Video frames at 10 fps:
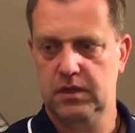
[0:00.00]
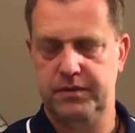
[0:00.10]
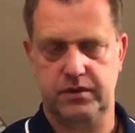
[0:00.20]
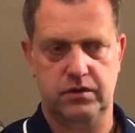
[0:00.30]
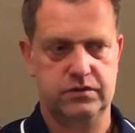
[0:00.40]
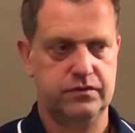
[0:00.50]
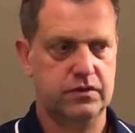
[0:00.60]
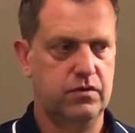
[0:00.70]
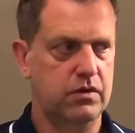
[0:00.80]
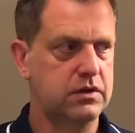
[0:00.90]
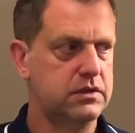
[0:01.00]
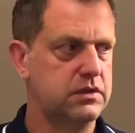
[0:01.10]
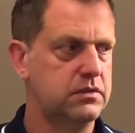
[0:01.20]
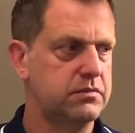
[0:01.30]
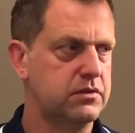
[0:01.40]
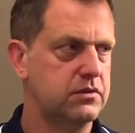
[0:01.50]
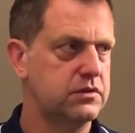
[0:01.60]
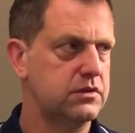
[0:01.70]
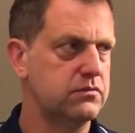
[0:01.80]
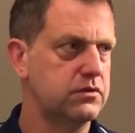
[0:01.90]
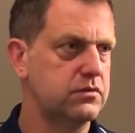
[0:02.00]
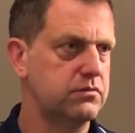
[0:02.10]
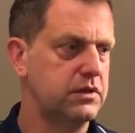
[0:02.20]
because of the quality, because it would